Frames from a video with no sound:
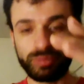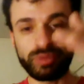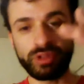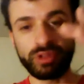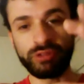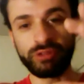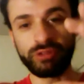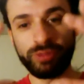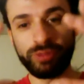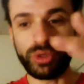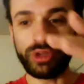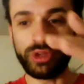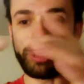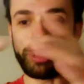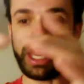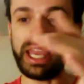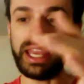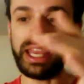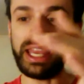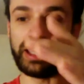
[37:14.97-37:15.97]
foil
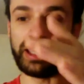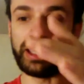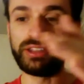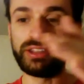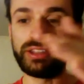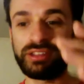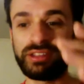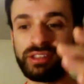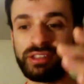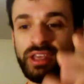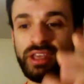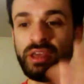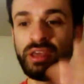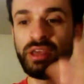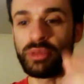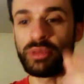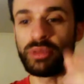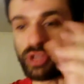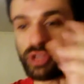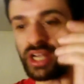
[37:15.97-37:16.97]
pans but
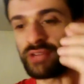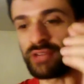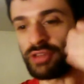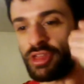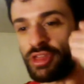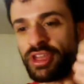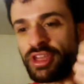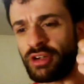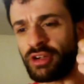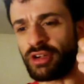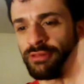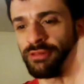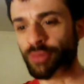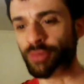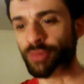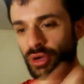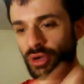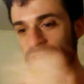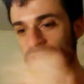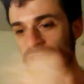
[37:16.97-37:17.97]
they're kind of a thicker
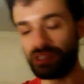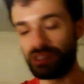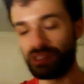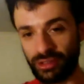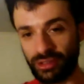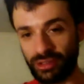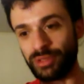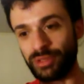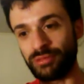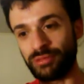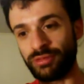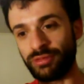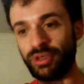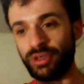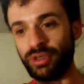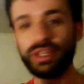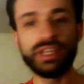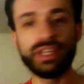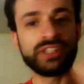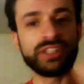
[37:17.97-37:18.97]
foil than the aluminum
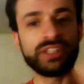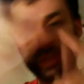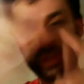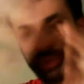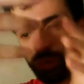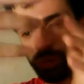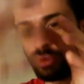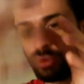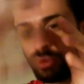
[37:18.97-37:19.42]
foil, so they'll hold